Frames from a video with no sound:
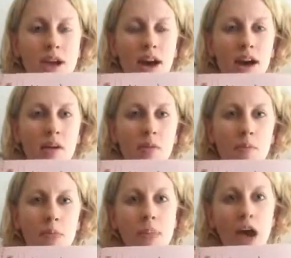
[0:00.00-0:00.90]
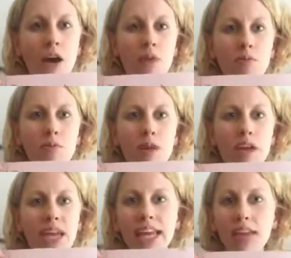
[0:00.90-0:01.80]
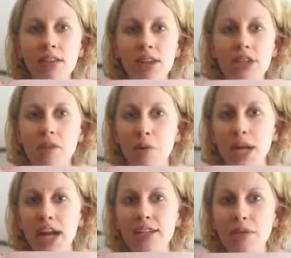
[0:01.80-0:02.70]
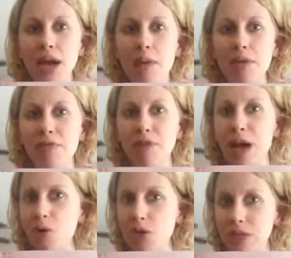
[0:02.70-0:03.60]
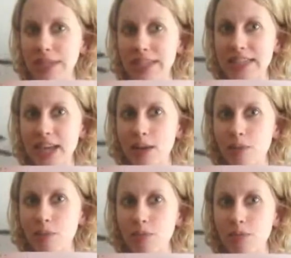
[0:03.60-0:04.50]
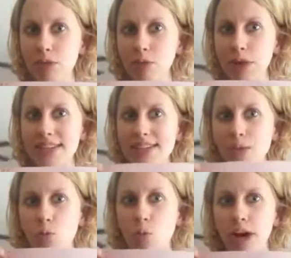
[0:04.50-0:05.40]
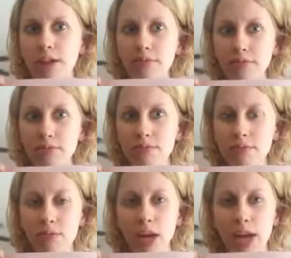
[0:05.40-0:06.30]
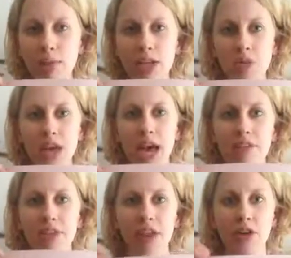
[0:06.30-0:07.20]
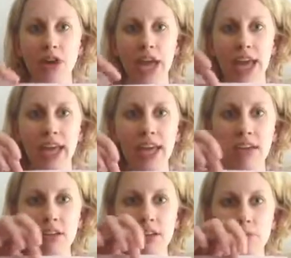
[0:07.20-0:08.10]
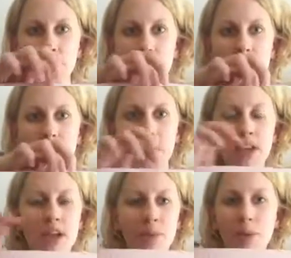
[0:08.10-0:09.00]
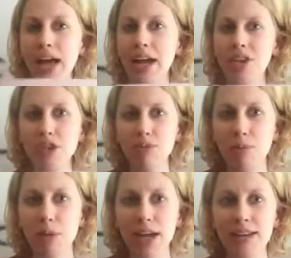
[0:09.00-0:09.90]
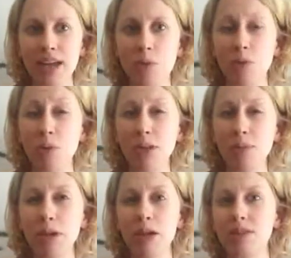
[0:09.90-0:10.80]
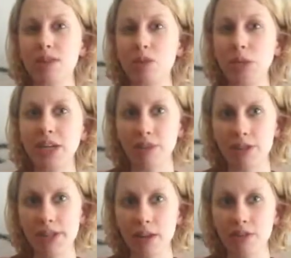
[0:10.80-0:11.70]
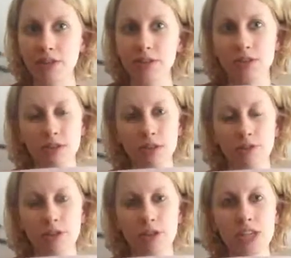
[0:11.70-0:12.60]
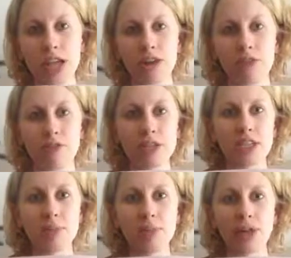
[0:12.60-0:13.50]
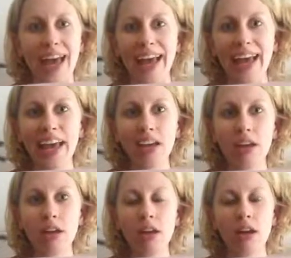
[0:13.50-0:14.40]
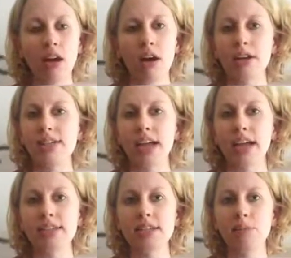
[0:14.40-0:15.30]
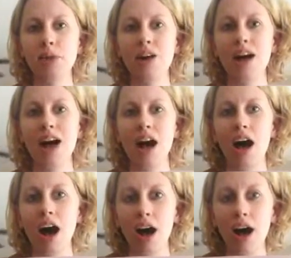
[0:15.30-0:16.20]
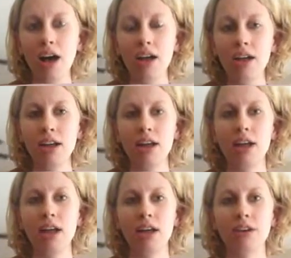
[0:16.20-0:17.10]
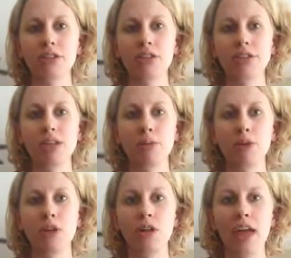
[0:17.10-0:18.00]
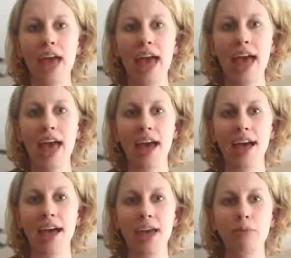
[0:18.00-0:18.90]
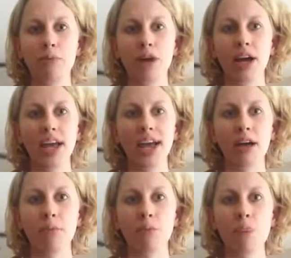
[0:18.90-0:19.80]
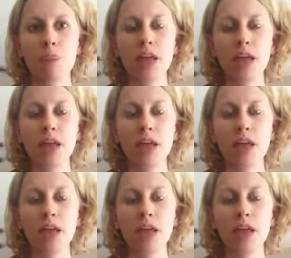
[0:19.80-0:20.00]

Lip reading: Now, in English, if I were to ask you how many vowels are in this name, you might say 1, right? Because we have the letter A repeated. But actually, if we break it down, we're really pronouncing 3 different sounds. Our first sound in the first syllable, A. Our second syllable, and our third syllable, Abraham.